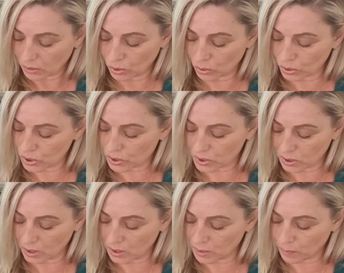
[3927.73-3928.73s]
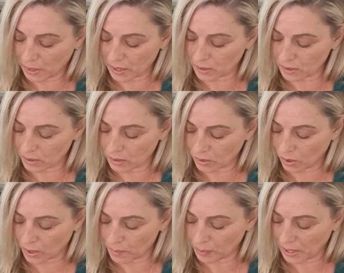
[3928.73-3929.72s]
you're just independent,
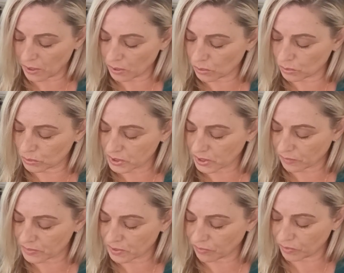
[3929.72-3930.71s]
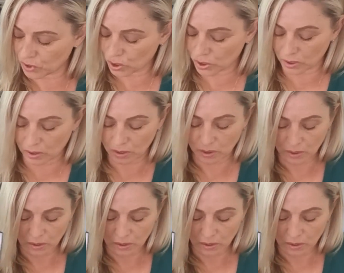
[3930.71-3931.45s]
Nine of Pentacles, self-sufficient,